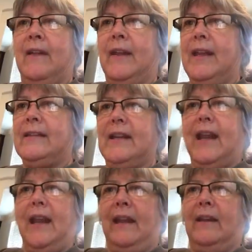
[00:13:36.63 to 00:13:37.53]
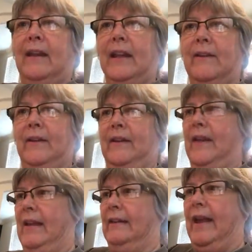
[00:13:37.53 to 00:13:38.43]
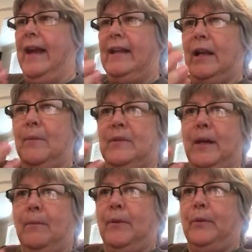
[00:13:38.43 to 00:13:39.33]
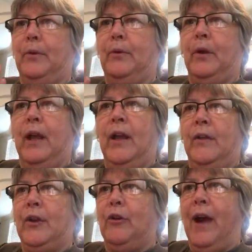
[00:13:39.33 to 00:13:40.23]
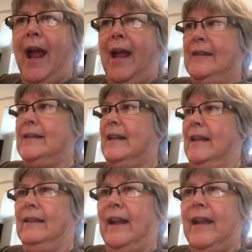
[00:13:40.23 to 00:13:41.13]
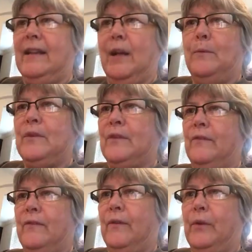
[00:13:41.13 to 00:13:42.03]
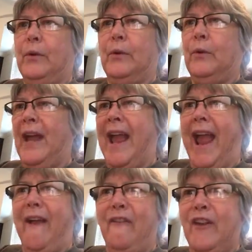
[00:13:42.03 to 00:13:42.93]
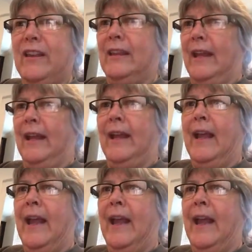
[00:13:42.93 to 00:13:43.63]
they say even that light comes up through the grass and light comes through everything.